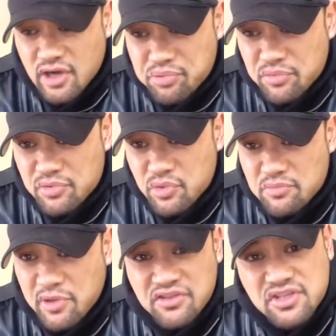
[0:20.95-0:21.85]
I probably want
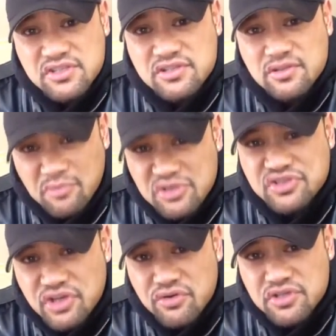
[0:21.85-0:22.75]
to make this the
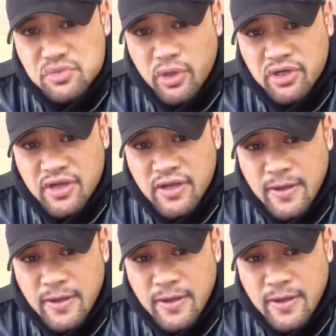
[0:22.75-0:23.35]
most serious one.